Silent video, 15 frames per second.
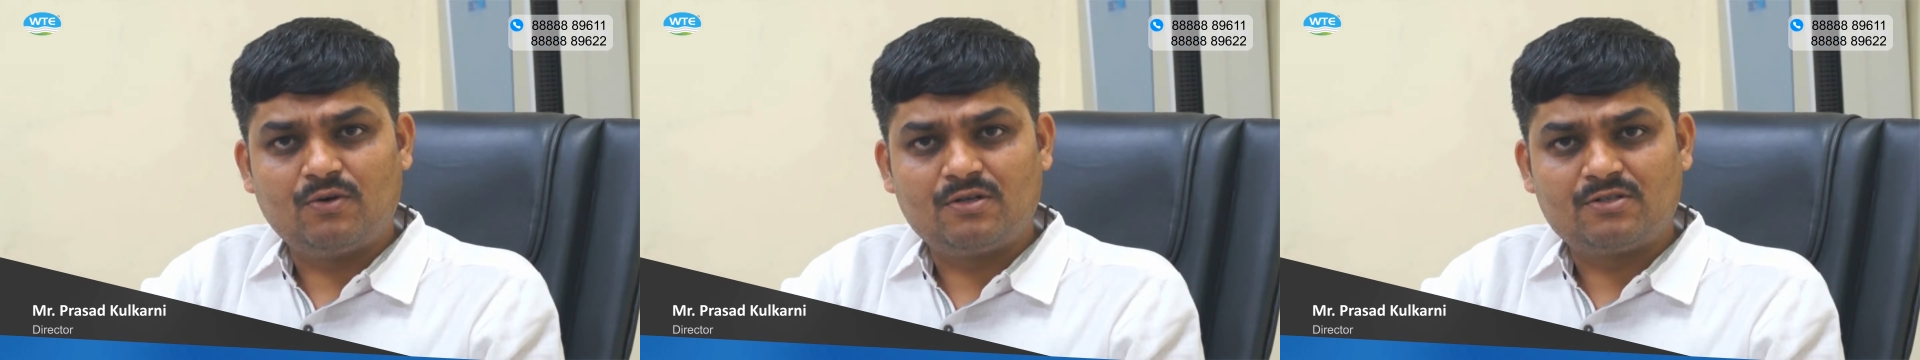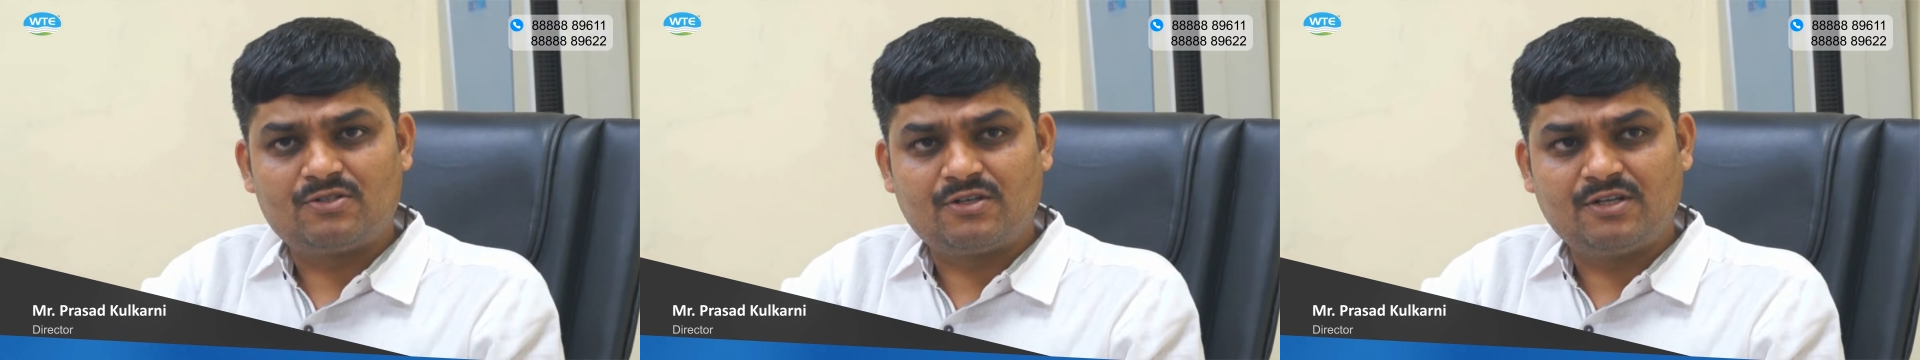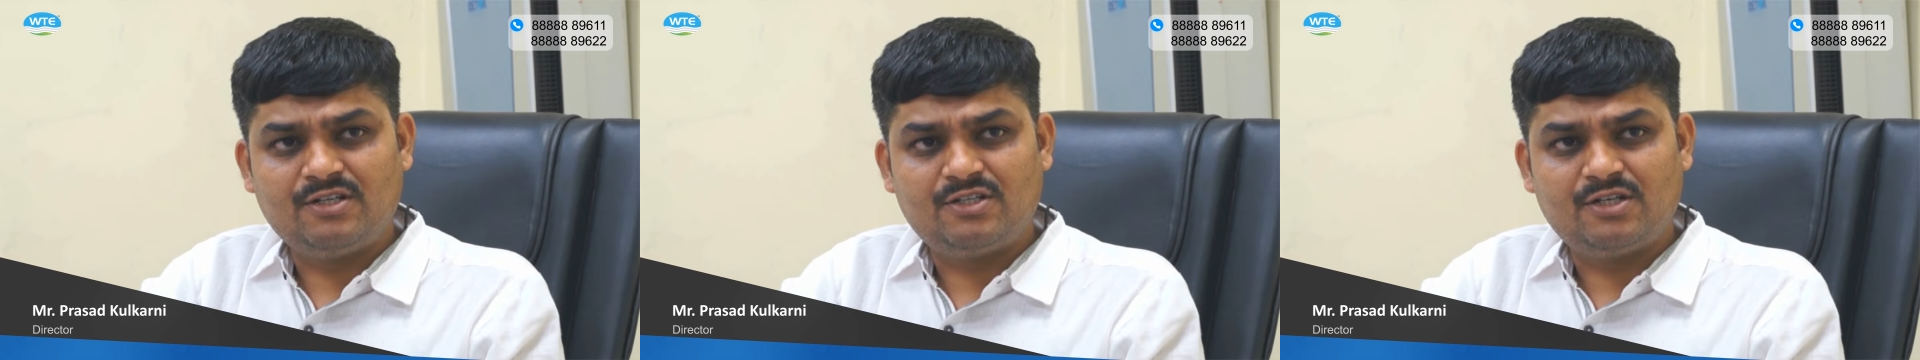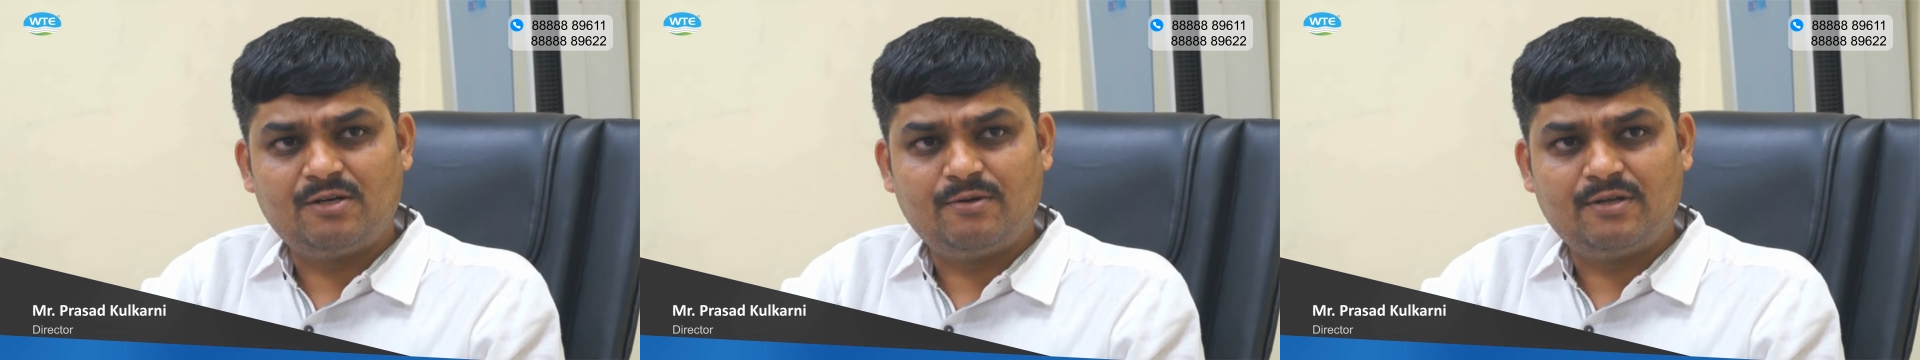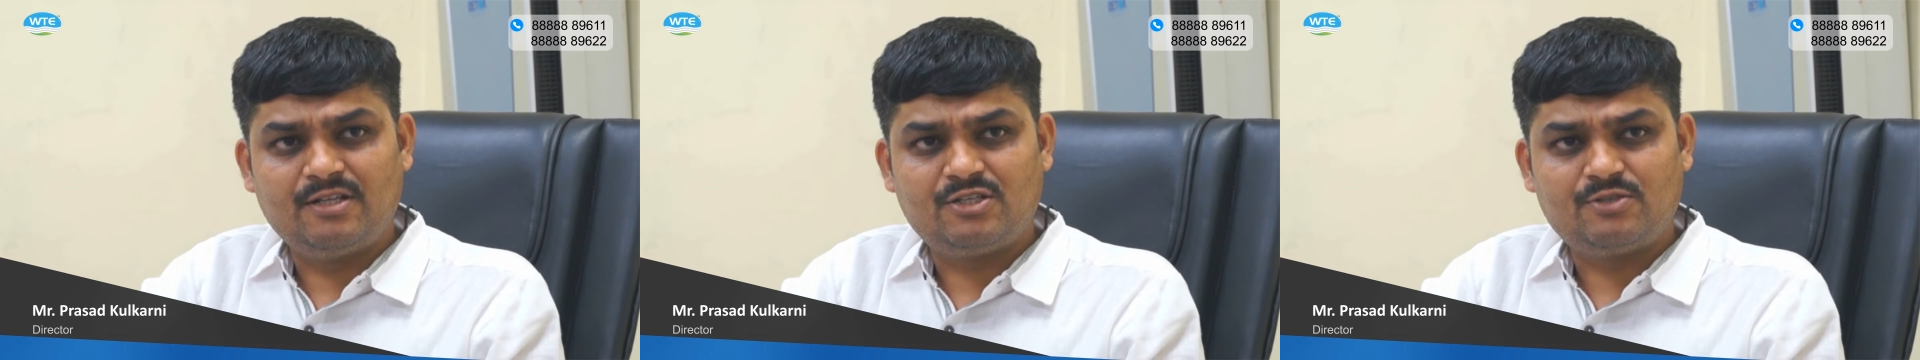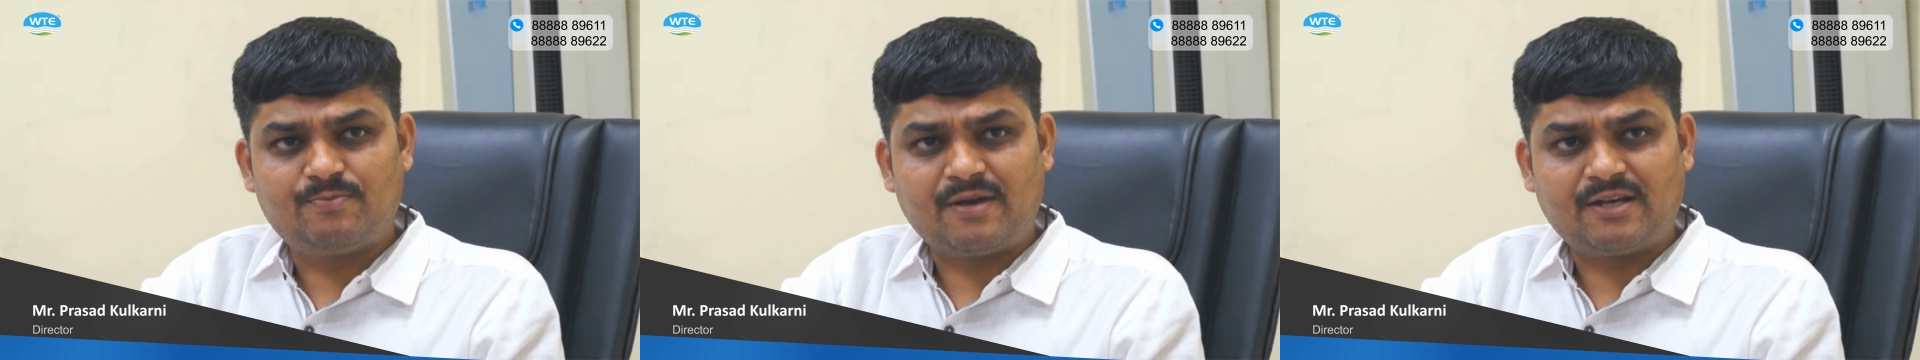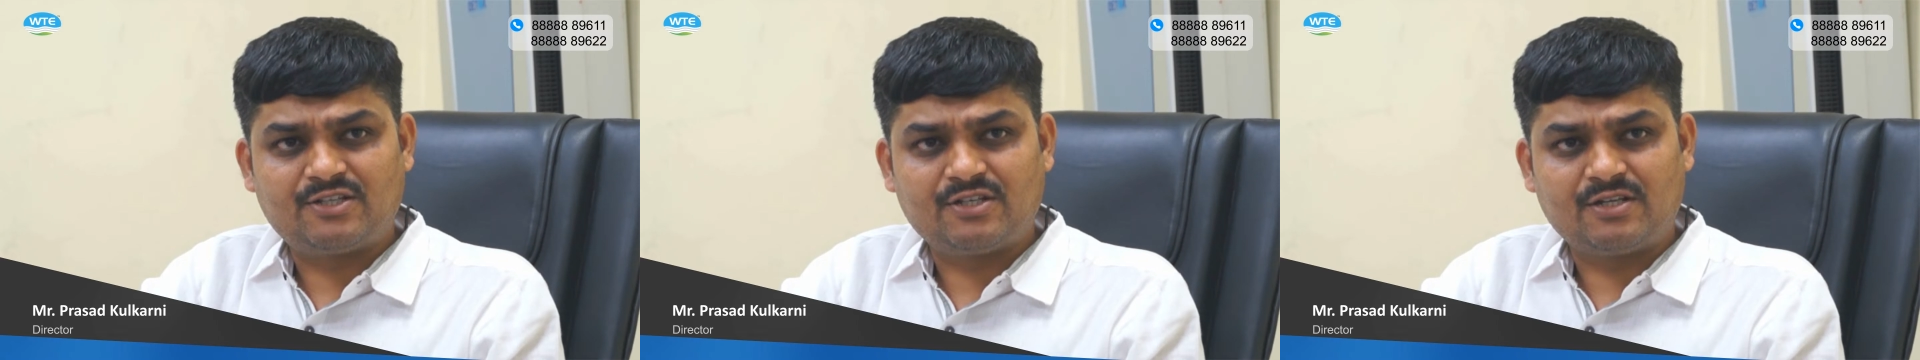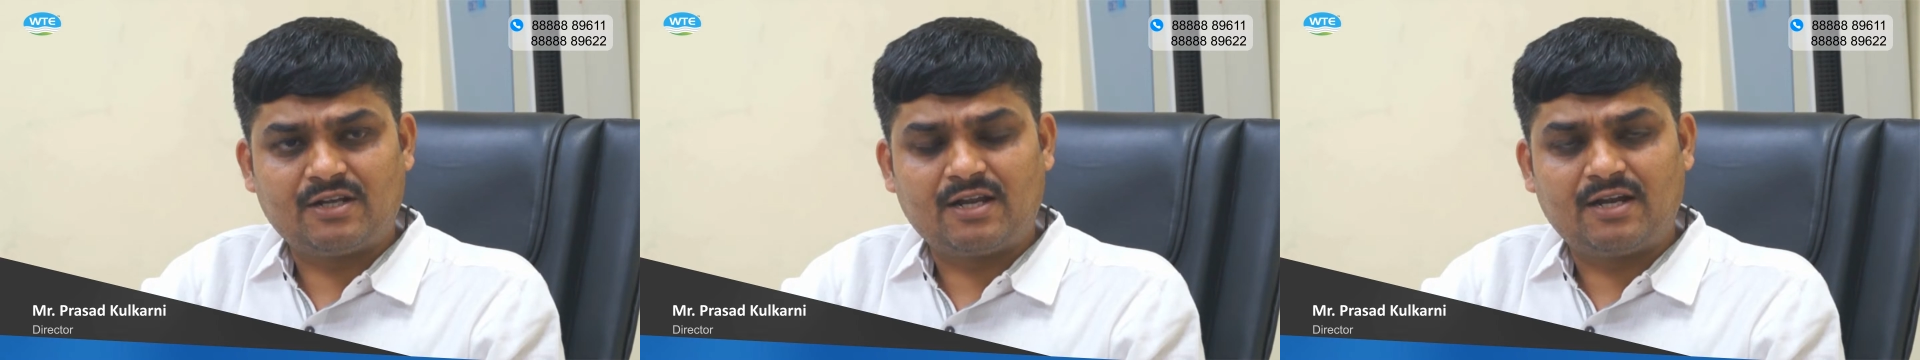a stringent inspection